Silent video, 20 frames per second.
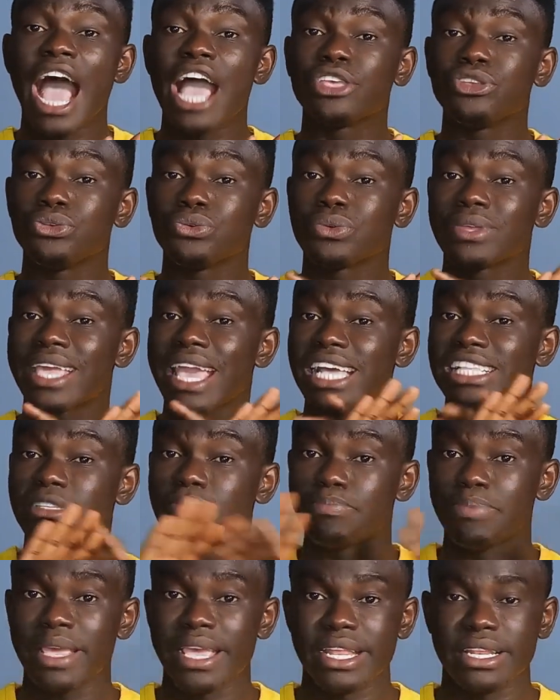and you get
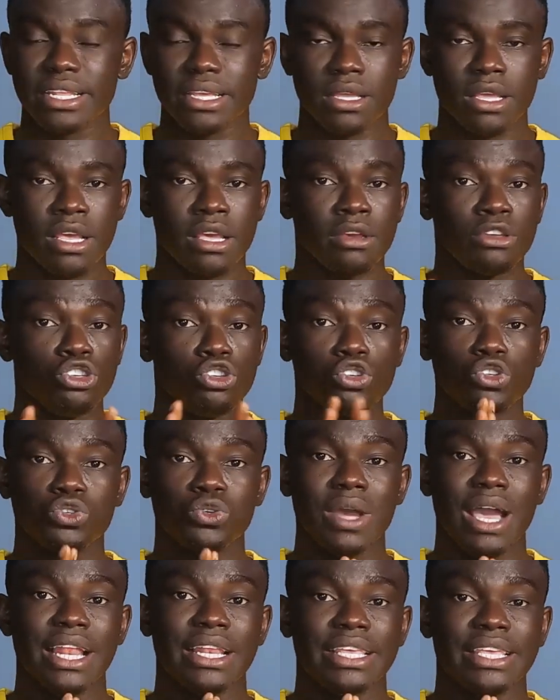paid.
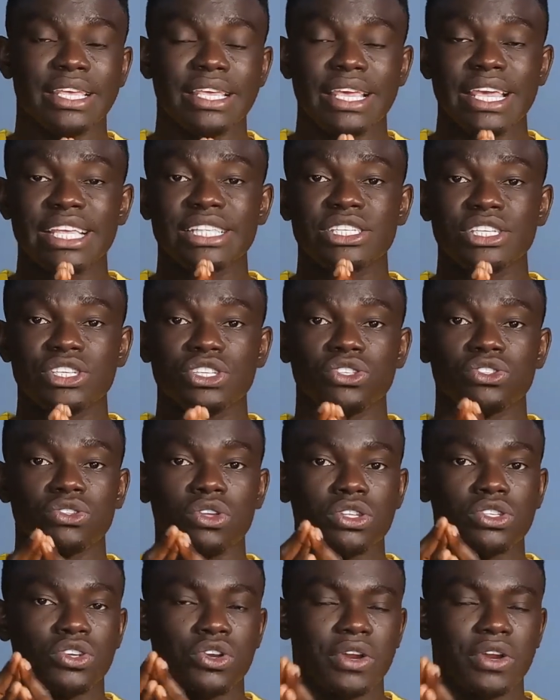Usually, it is not